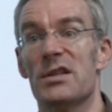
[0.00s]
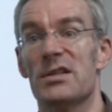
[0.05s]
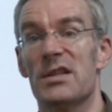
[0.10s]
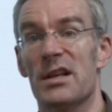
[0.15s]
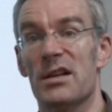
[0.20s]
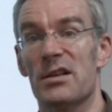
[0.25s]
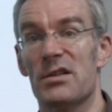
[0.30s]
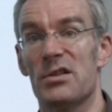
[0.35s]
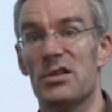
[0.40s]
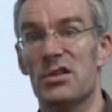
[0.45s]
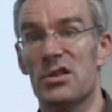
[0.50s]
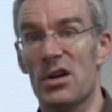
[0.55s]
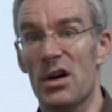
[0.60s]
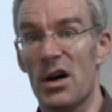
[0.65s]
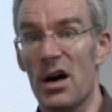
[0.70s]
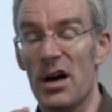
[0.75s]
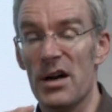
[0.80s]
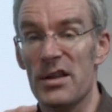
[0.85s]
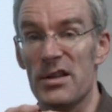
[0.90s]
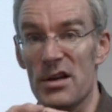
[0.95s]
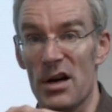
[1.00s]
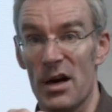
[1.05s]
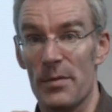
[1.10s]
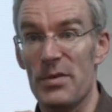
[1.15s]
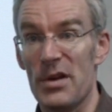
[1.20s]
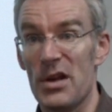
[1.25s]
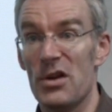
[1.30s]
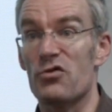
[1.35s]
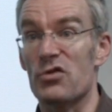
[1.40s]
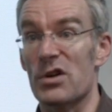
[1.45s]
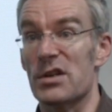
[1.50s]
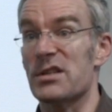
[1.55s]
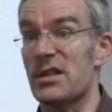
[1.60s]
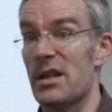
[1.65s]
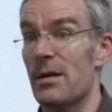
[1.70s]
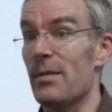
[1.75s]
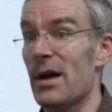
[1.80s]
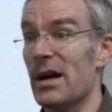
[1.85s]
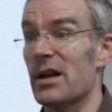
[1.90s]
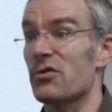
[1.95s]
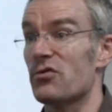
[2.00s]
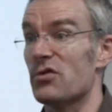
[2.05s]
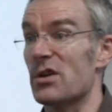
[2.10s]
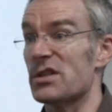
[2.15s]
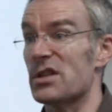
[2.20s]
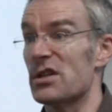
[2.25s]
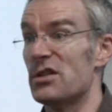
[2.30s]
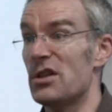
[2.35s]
they can tie the IP address to that MAC address so